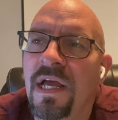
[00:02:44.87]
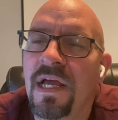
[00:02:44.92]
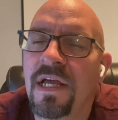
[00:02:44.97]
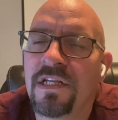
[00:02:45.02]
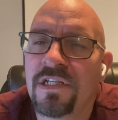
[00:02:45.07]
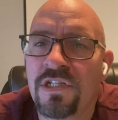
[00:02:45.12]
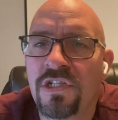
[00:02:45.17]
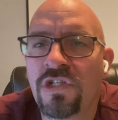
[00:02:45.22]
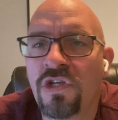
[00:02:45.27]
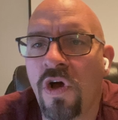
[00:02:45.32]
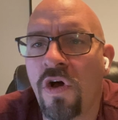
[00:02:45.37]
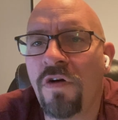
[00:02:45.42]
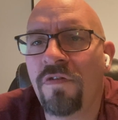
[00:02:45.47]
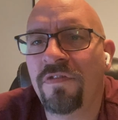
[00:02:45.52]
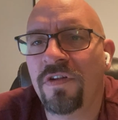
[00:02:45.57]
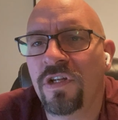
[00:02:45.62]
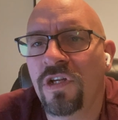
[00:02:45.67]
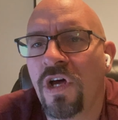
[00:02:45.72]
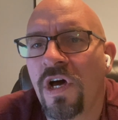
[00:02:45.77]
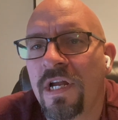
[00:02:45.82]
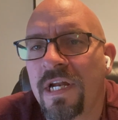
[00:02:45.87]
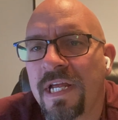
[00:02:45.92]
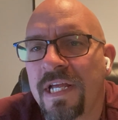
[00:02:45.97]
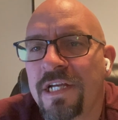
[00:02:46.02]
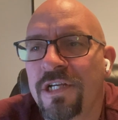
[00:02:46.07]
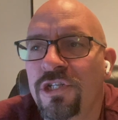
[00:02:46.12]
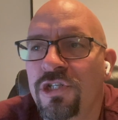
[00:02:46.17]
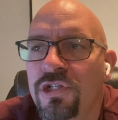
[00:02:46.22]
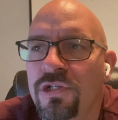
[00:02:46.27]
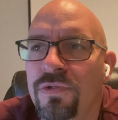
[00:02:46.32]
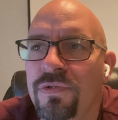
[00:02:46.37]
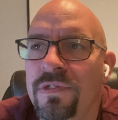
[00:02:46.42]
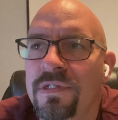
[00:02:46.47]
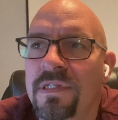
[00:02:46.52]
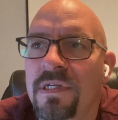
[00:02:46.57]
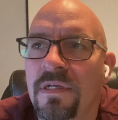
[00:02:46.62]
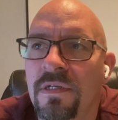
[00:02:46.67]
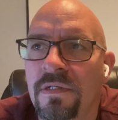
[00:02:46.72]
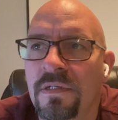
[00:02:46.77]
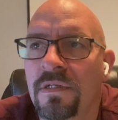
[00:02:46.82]
solve a lot of
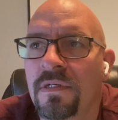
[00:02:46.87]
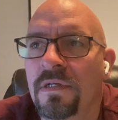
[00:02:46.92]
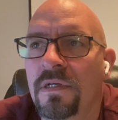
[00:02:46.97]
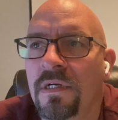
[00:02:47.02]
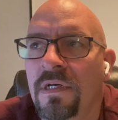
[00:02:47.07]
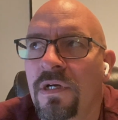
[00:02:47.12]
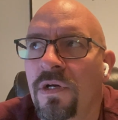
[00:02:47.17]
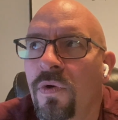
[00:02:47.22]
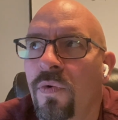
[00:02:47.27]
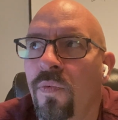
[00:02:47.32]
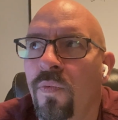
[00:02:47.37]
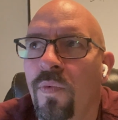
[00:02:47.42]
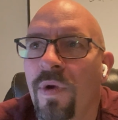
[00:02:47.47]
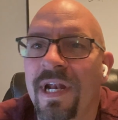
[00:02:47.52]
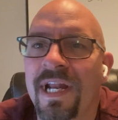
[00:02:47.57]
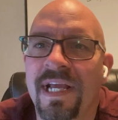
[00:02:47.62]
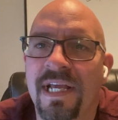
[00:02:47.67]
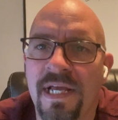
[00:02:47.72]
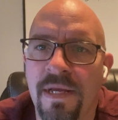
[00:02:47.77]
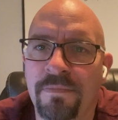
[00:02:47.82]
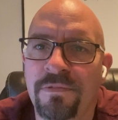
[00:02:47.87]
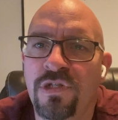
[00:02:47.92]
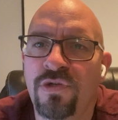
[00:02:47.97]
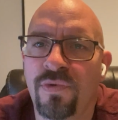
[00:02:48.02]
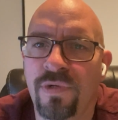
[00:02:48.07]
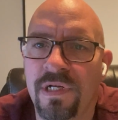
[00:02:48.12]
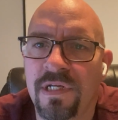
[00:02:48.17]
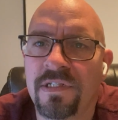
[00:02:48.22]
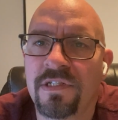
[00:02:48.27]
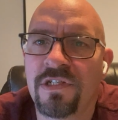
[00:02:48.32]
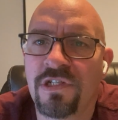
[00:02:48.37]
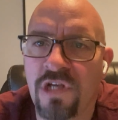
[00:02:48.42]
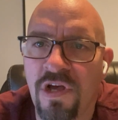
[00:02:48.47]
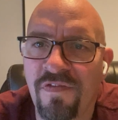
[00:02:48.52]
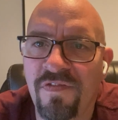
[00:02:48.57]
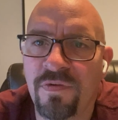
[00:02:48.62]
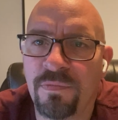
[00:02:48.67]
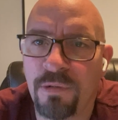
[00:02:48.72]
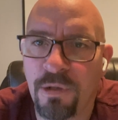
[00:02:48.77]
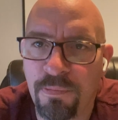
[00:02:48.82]
issues when it comes to an
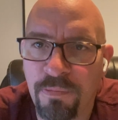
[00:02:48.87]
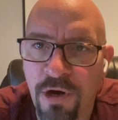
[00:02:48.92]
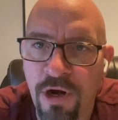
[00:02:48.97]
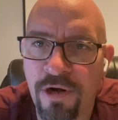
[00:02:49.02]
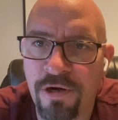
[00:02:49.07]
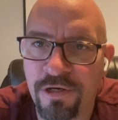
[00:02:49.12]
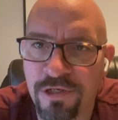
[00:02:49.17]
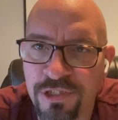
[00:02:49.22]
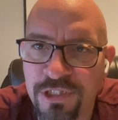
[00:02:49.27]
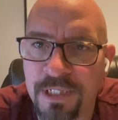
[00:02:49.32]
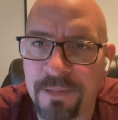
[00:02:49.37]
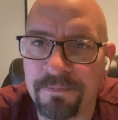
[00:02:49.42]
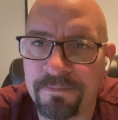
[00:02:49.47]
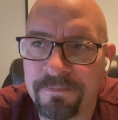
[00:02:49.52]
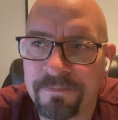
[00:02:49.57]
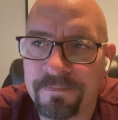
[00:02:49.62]
unsolvable partnership.